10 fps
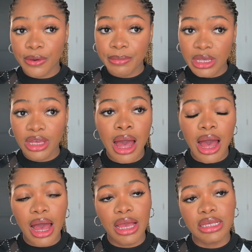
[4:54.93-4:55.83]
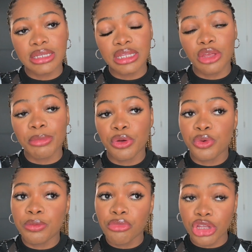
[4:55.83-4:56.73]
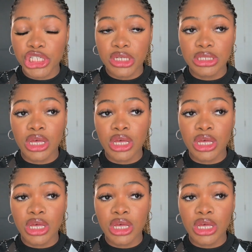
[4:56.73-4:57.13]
me, I set out my own budget,